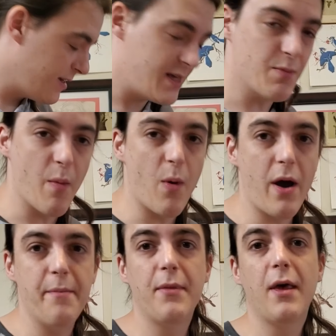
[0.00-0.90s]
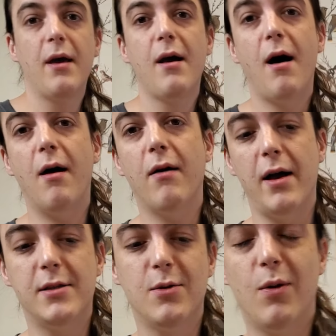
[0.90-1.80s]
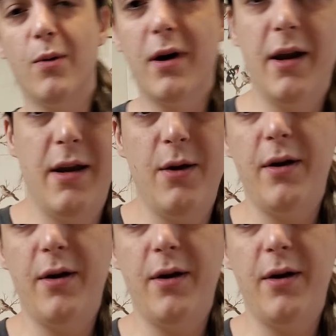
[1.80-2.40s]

He's my boy. All right, so what we're going to do